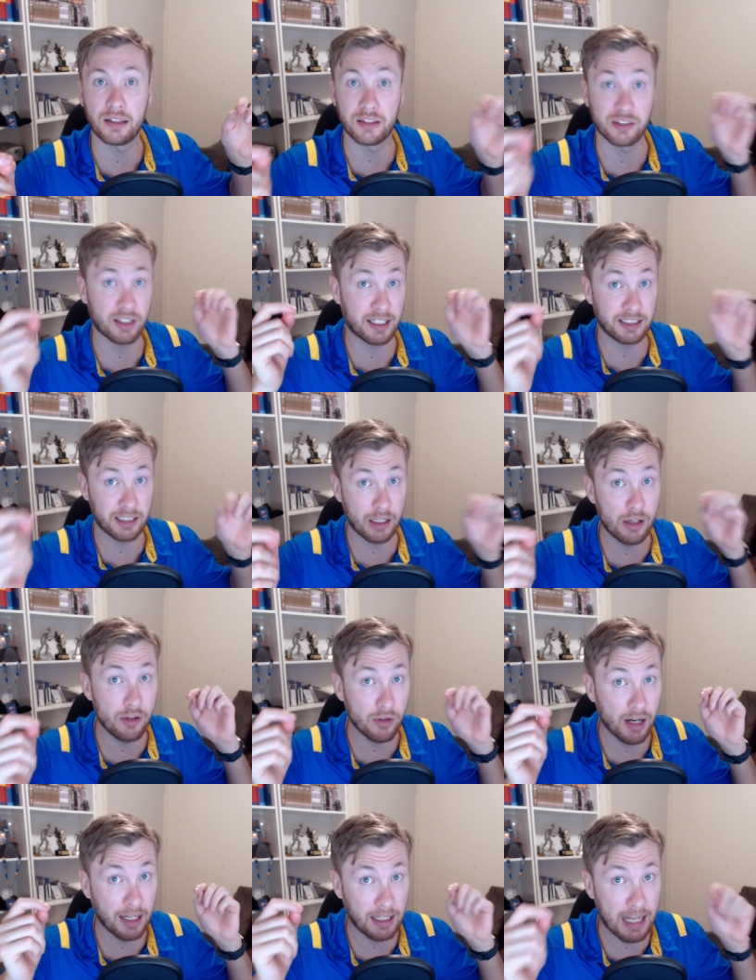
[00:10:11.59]
Because I can tell you
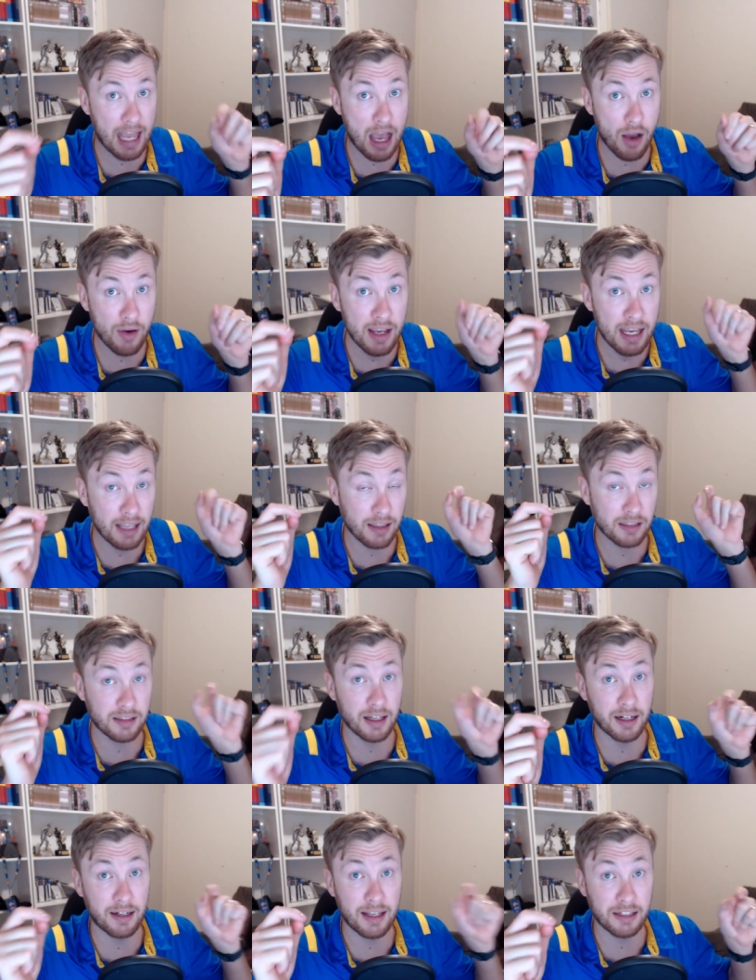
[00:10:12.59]
right now, at the
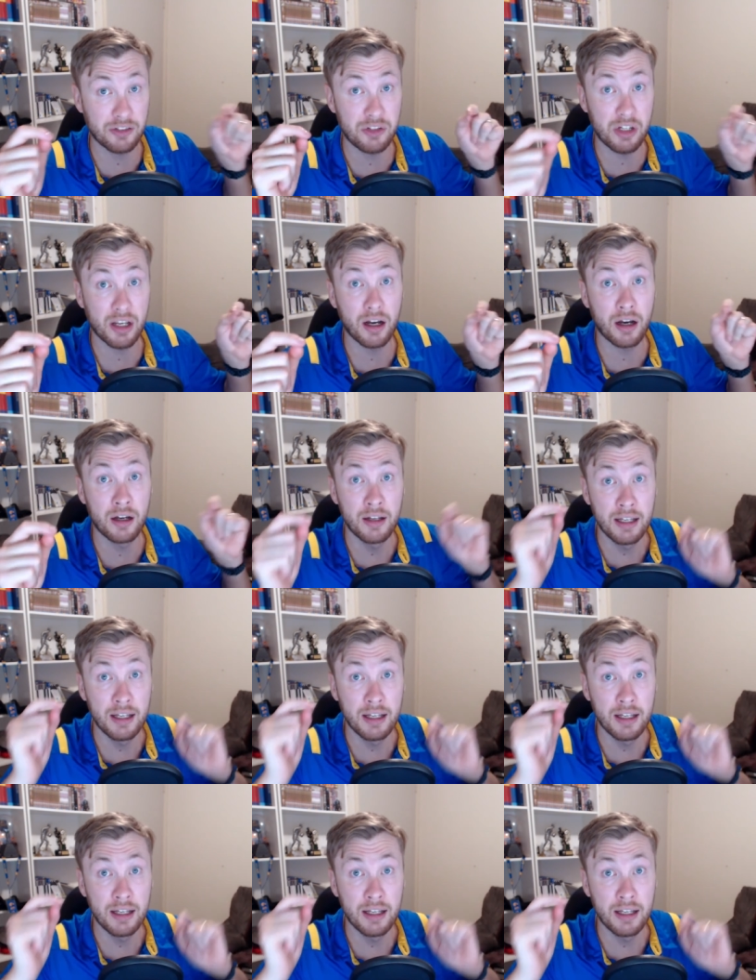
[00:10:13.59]
start of next year,